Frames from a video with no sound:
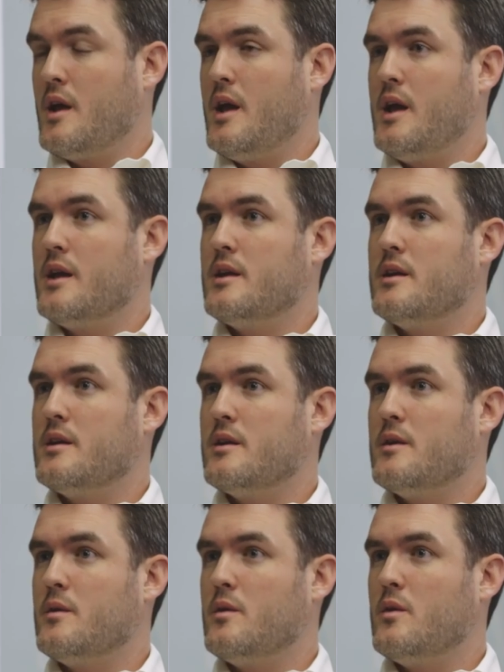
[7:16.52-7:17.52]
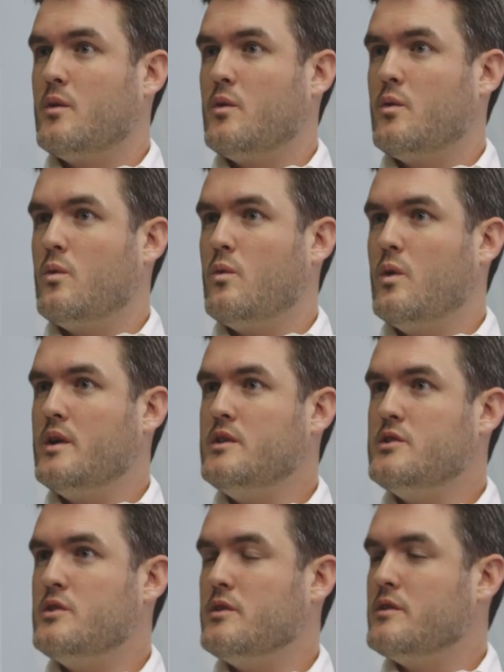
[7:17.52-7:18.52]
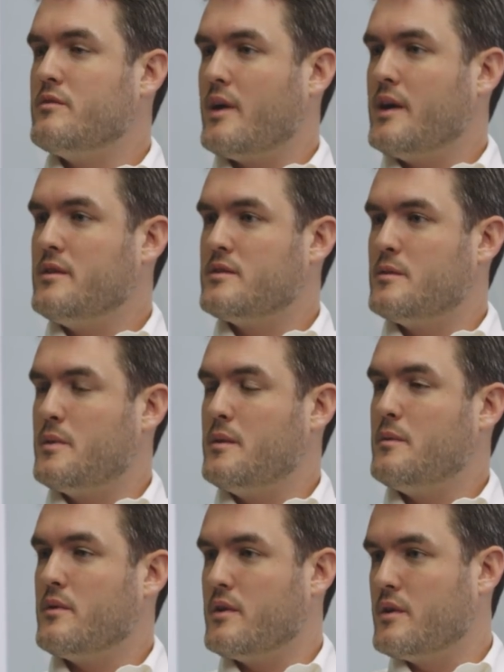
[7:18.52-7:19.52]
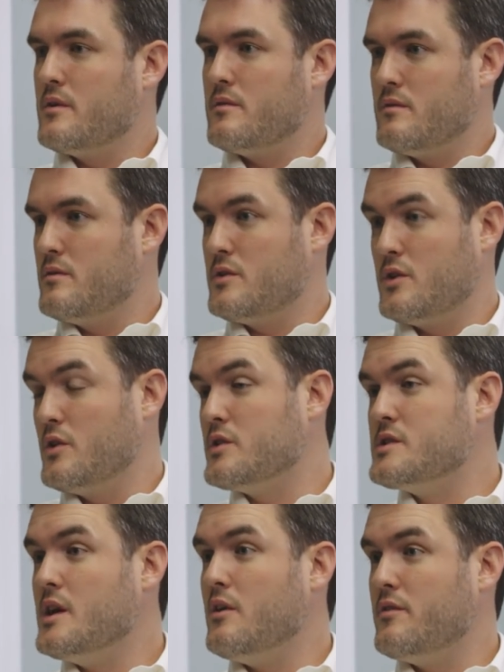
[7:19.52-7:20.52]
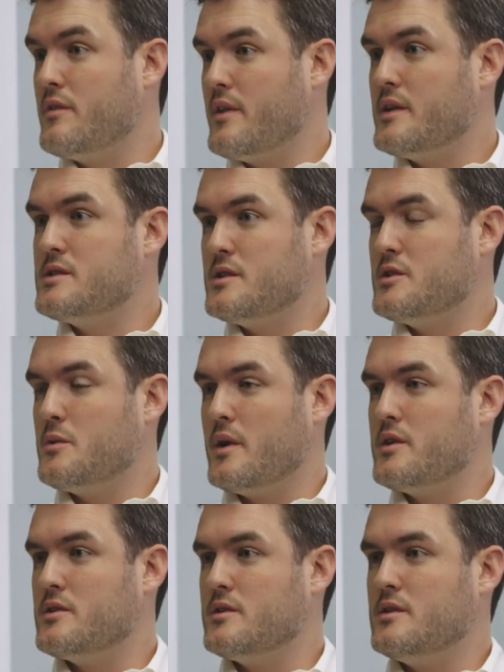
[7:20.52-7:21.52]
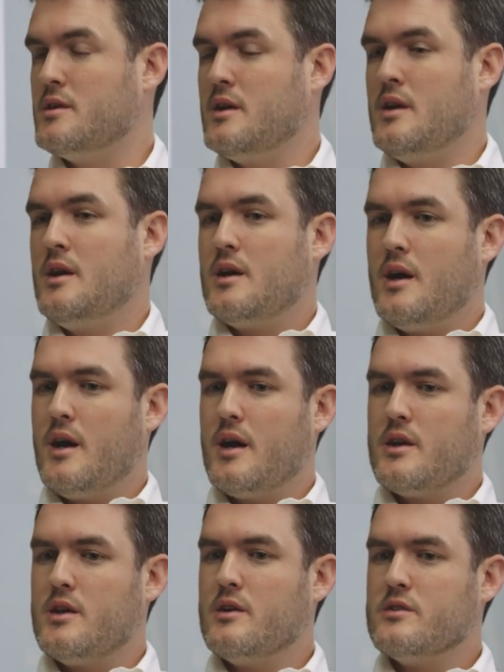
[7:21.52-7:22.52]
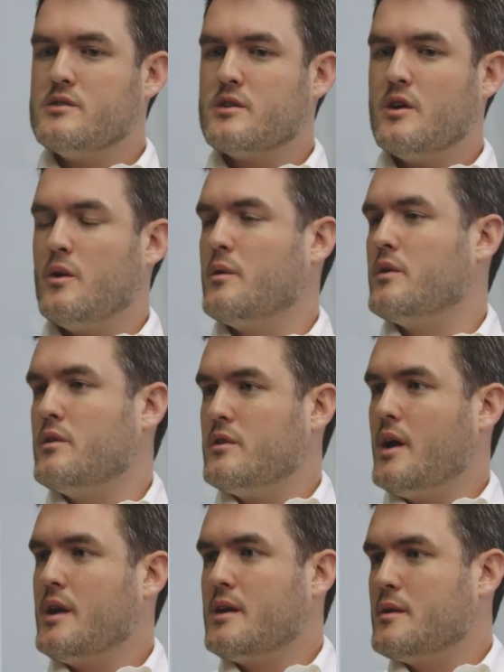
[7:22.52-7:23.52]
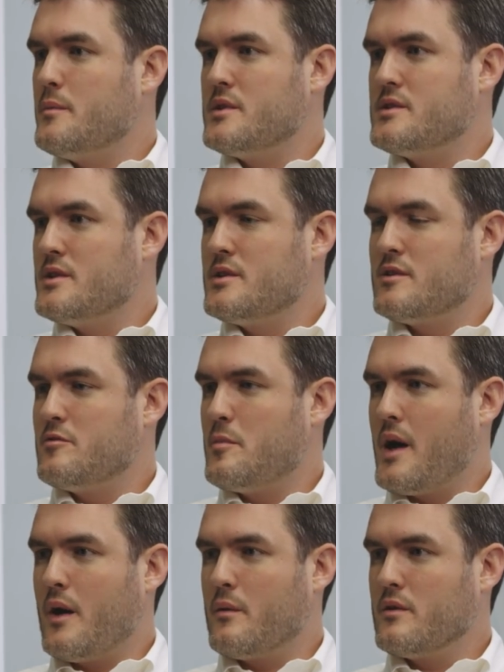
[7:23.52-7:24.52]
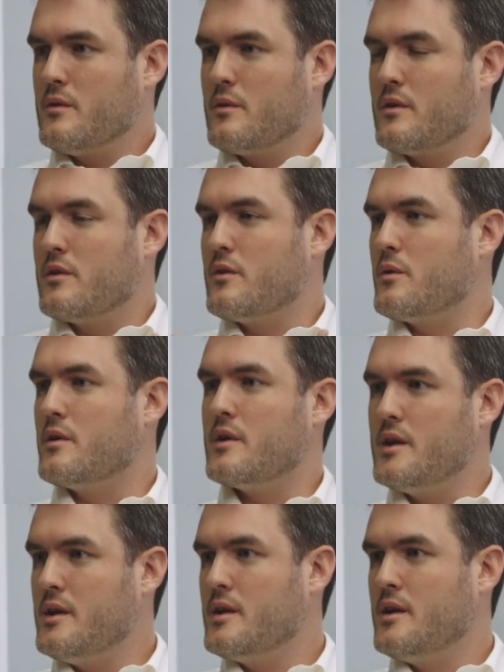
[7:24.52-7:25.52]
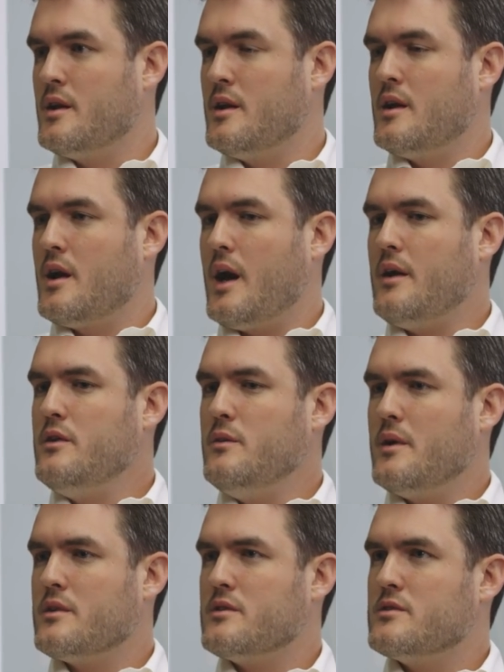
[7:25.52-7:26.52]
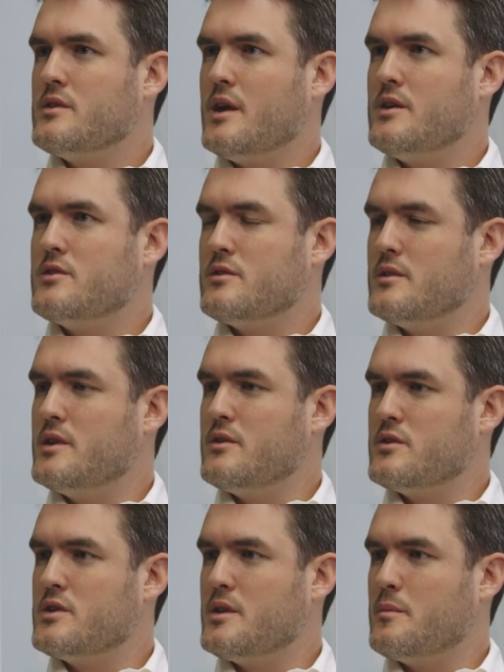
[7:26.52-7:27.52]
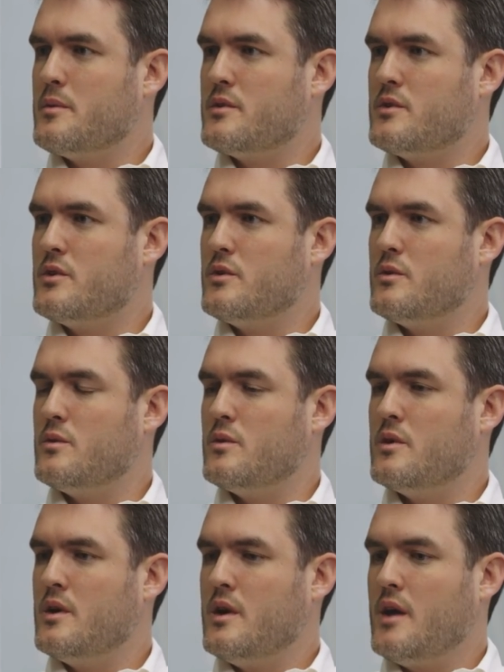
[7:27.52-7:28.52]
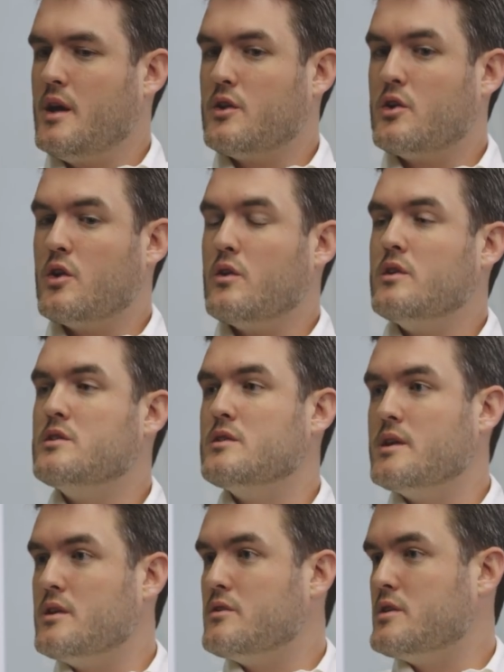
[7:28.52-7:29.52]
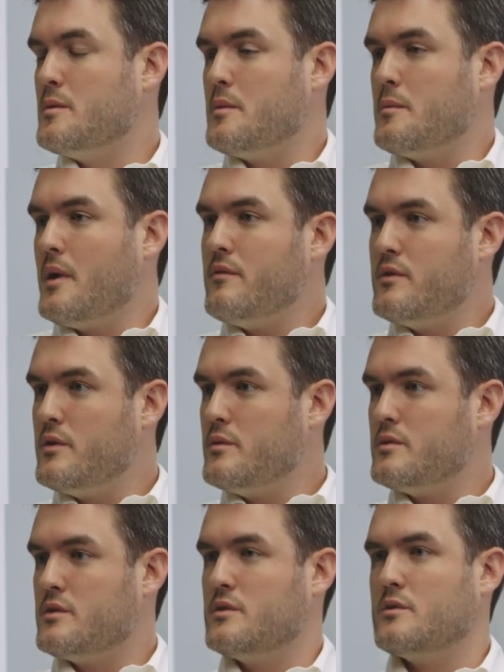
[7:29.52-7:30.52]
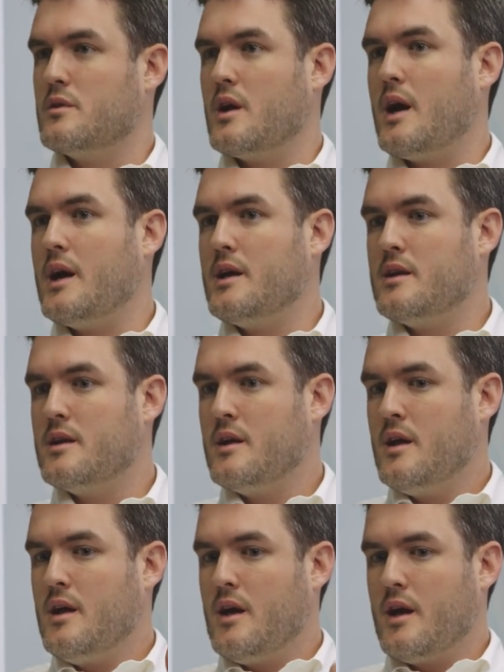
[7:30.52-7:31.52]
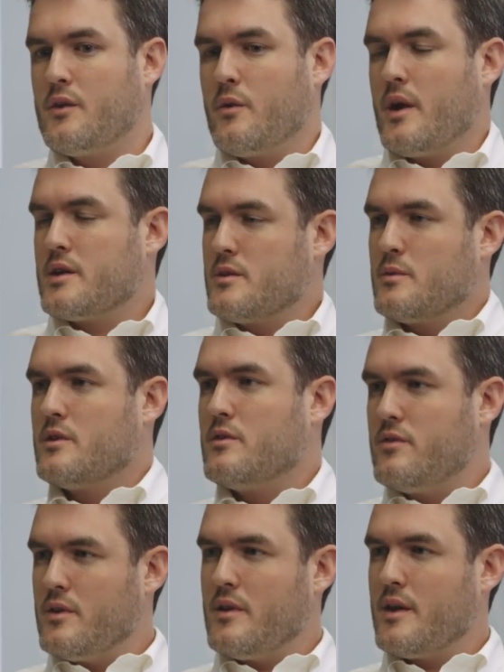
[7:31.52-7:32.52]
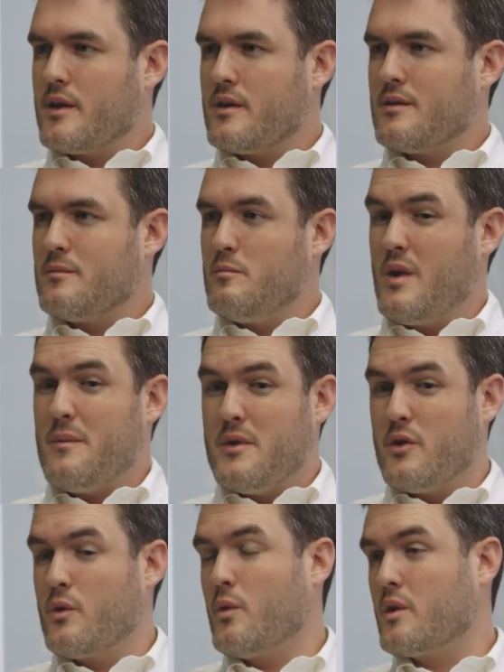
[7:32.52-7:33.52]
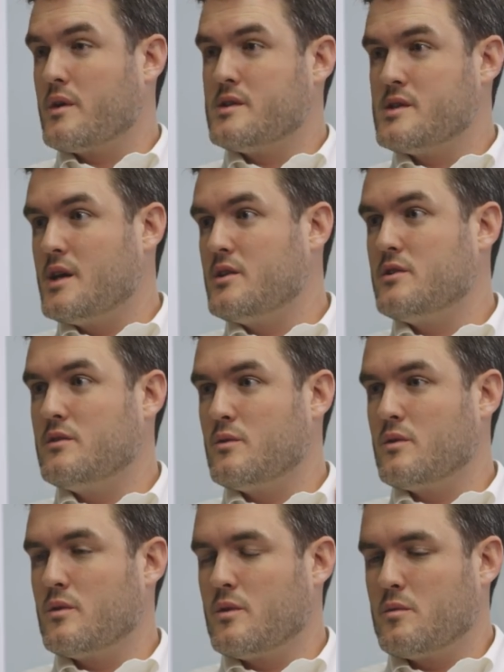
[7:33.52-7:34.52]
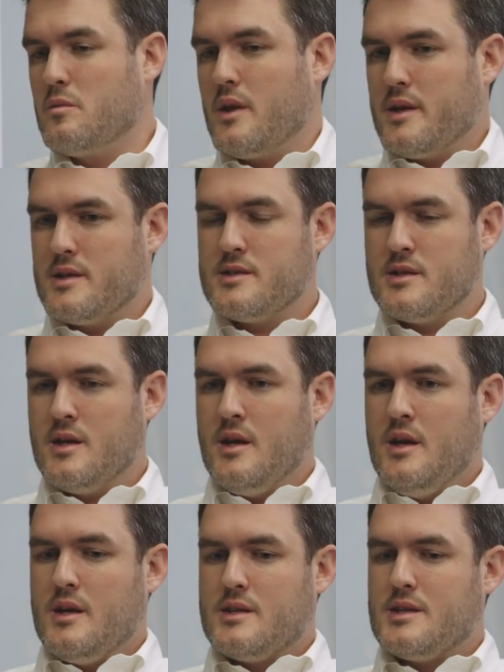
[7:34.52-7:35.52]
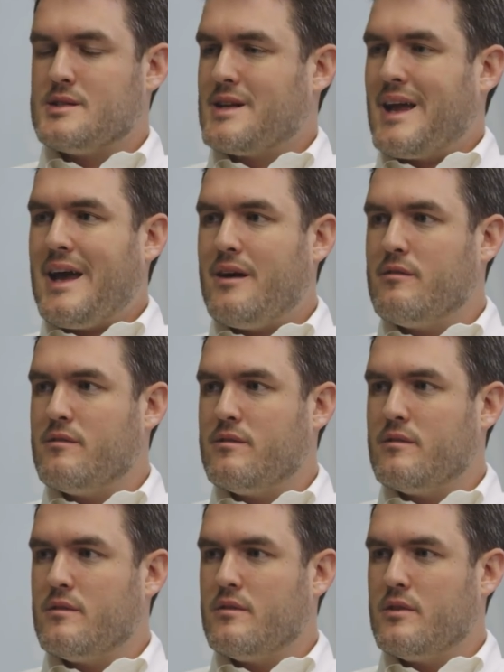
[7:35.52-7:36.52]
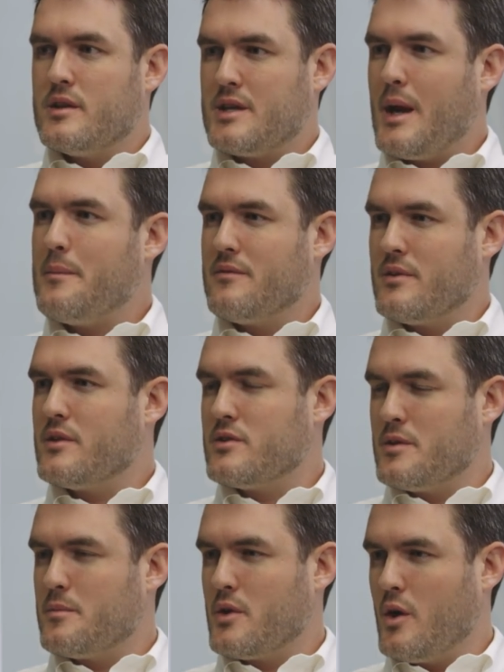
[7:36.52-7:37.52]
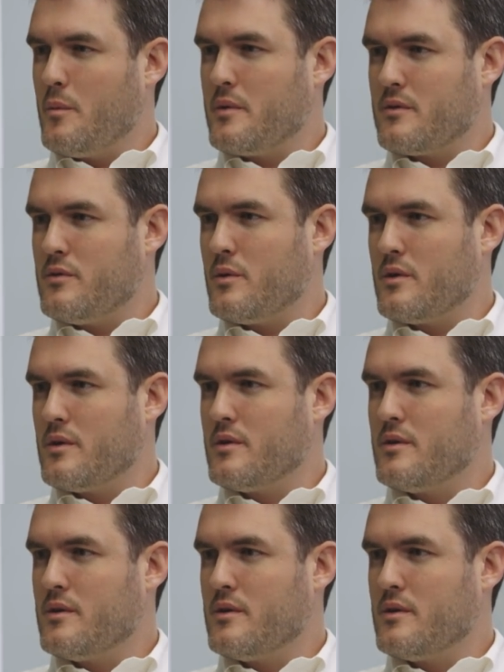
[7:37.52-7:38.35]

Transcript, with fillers: And what is your advice to people that, to yourself in that situation, uh, years ago where you're not in a position of power or authority? How do you exercise your leadership to encourage leadership above you, to guide a direction when you feel like maybe your organization or, or place doesn't have the type of leadership you're hoping for?